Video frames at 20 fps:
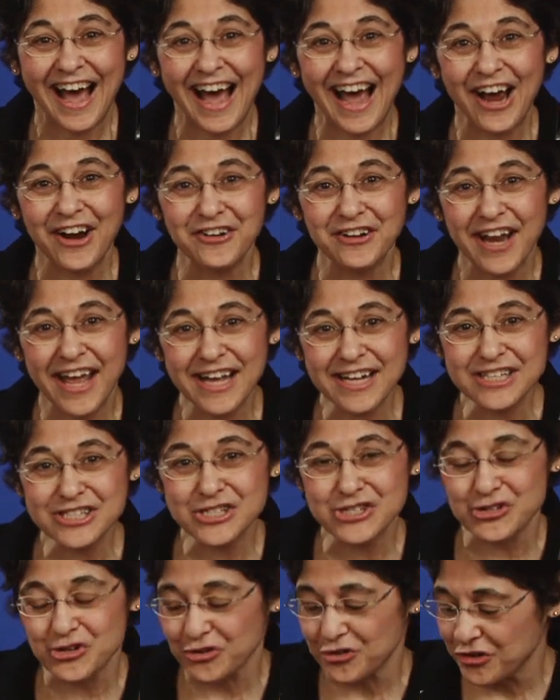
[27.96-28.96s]
Our next
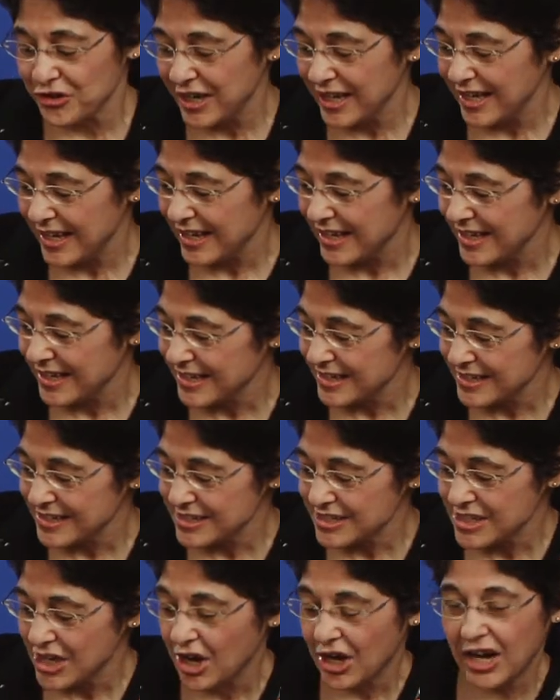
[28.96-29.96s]
story
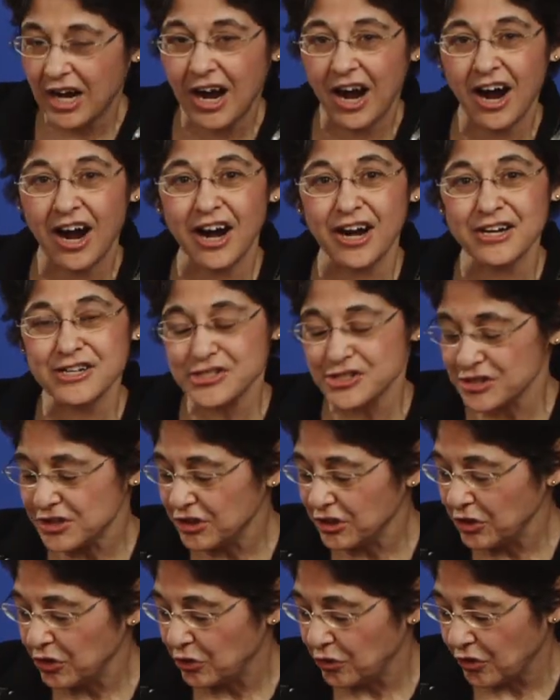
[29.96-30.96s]
is Cars
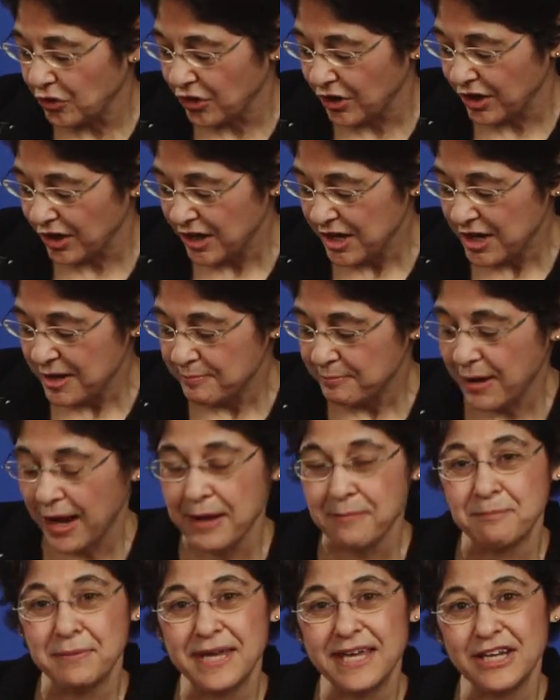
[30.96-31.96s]
Galore
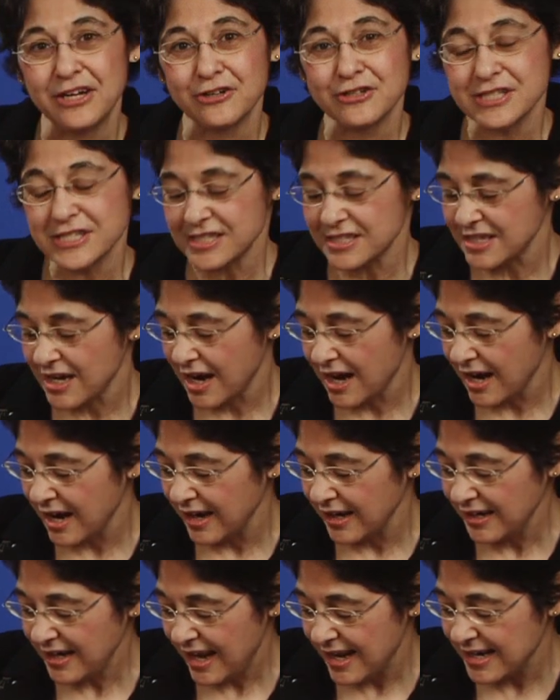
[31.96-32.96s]
by Peter
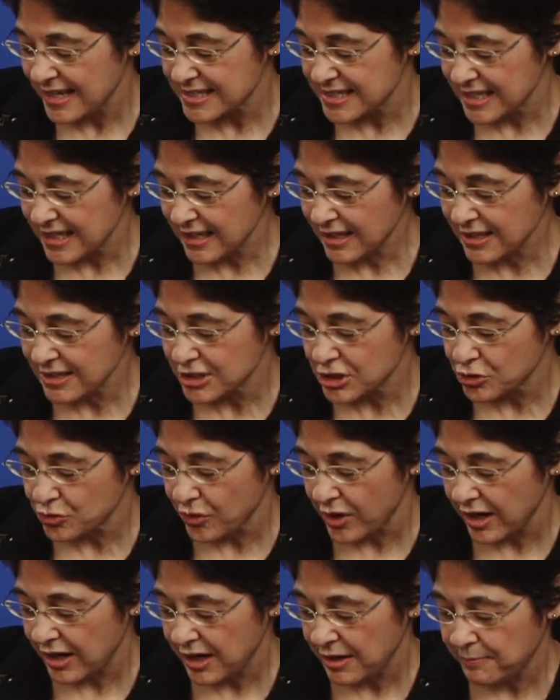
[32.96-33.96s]
Stein and it's
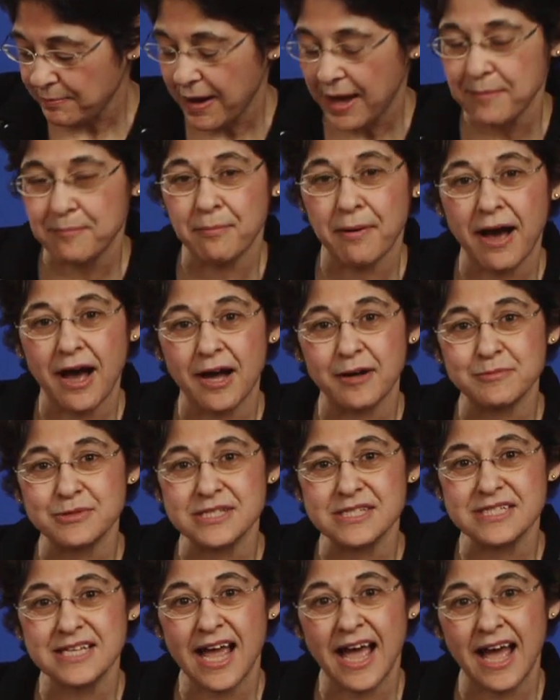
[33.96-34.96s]
illustrated by Bob
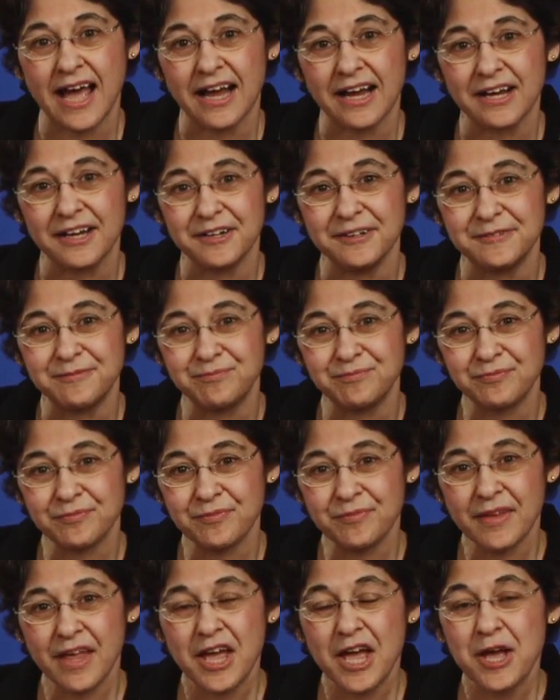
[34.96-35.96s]
Staake.
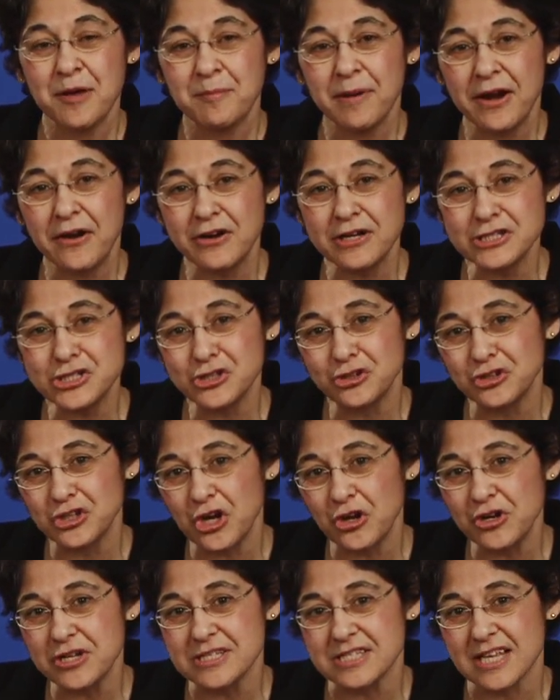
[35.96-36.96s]
Parents, you'll
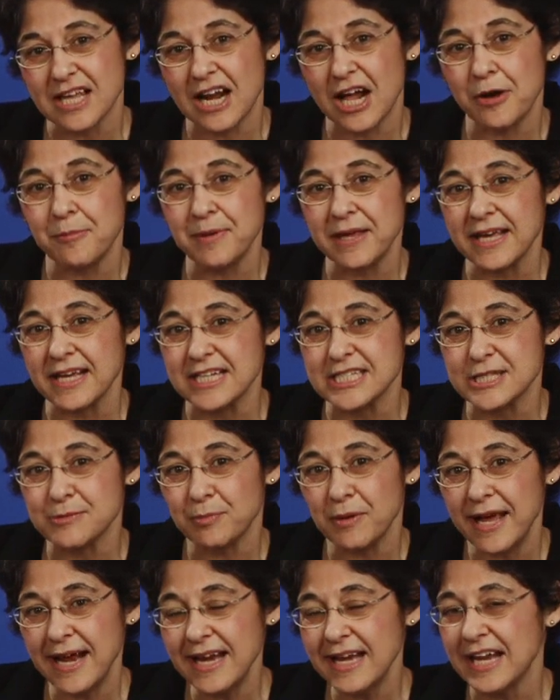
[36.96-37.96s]
notice that I'll be
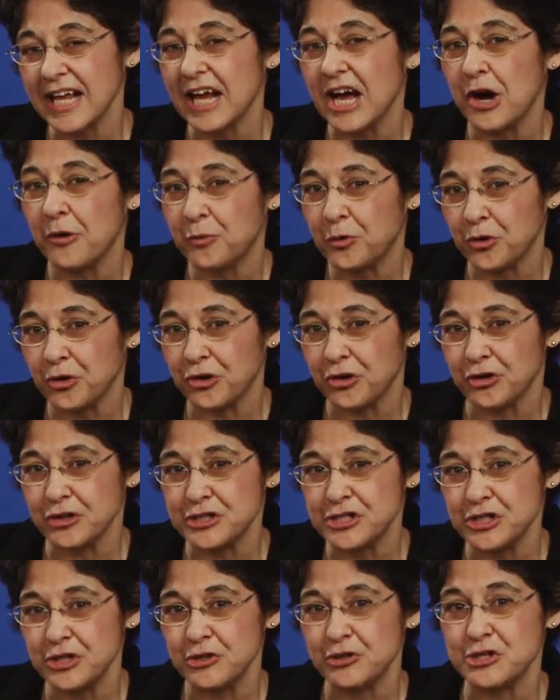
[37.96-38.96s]
explaining a word or
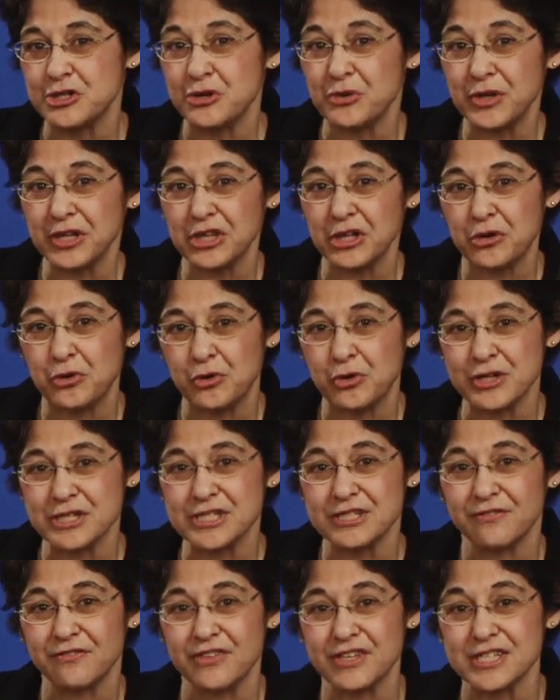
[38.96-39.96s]
two during the
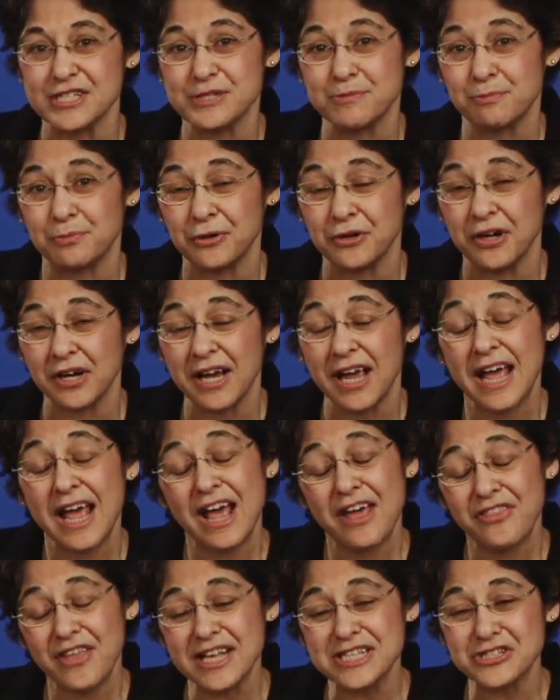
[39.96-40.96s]
course of this book.
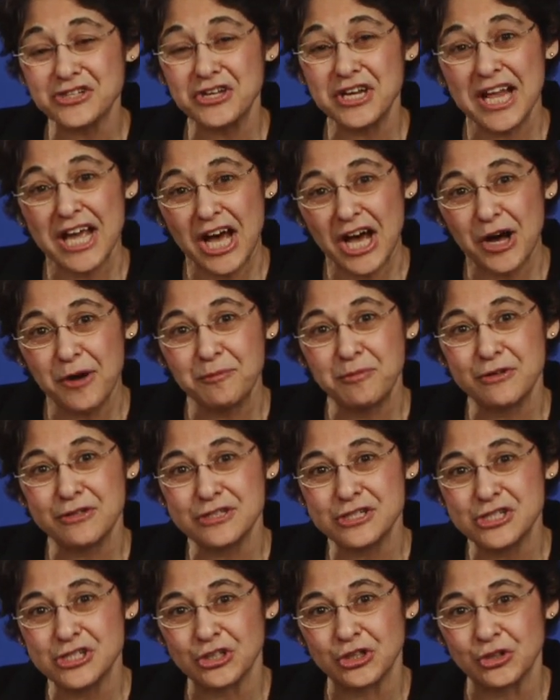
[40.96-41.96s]
That's going to help
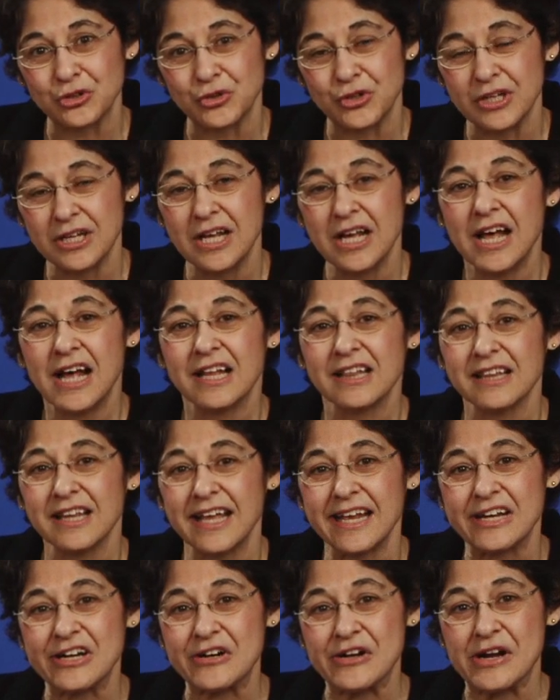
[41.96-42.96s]
your children
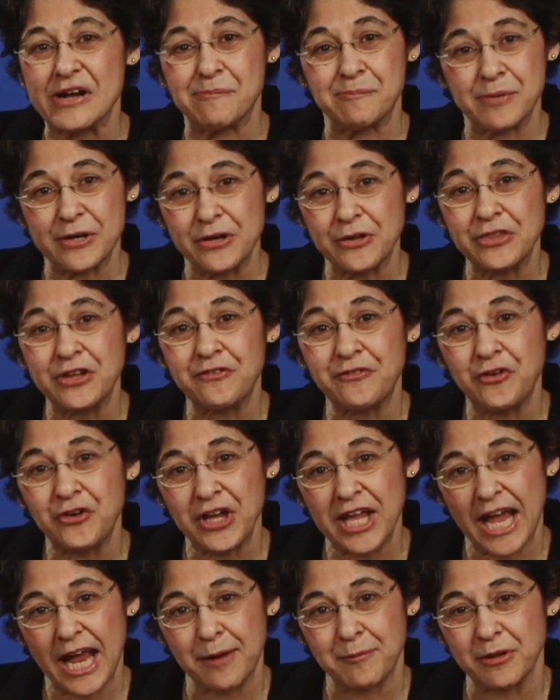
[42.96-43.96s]
later build their
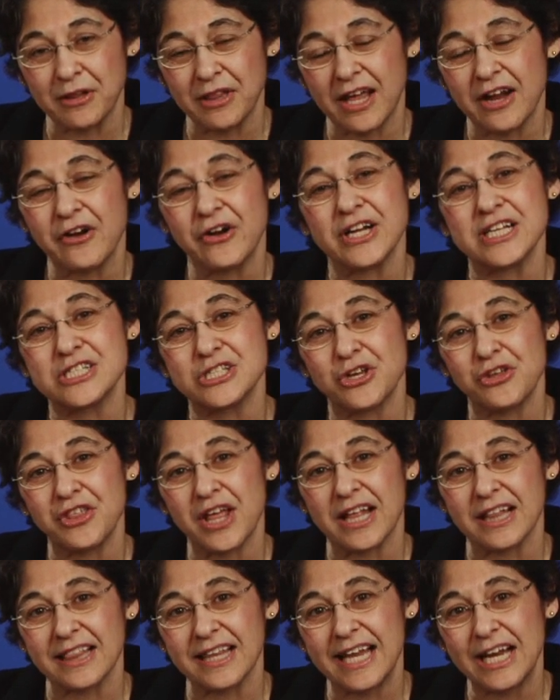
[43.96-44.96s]
vocabulary so
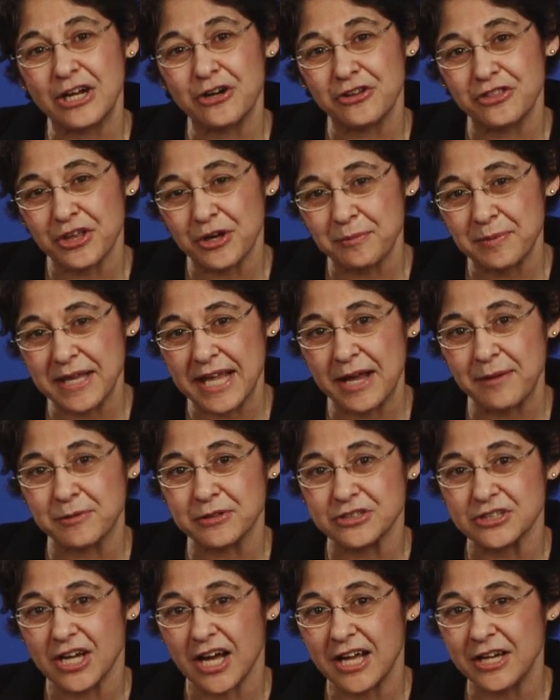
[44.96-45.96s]
that later they'll be
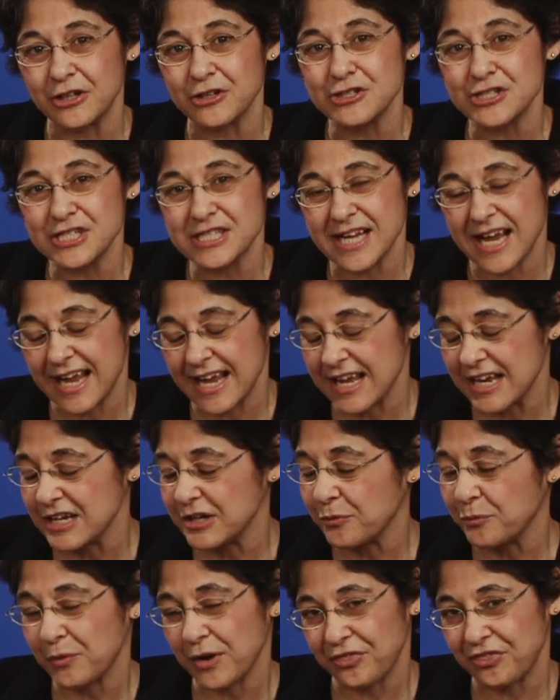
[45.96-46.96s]
able to
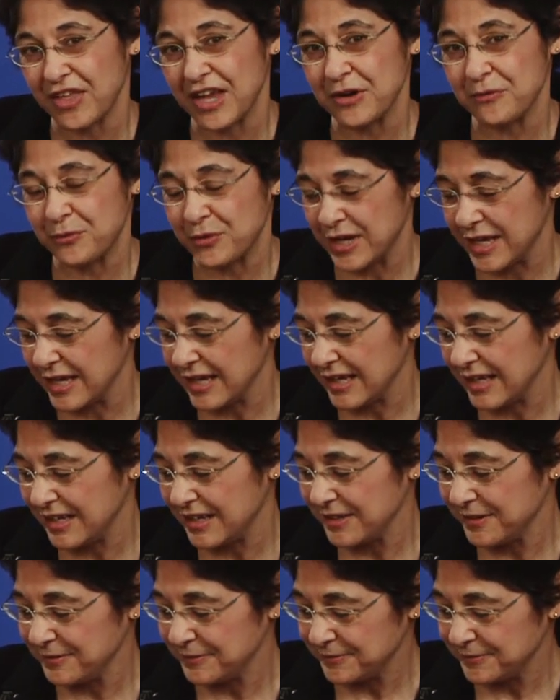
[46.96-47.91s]
understand what they read.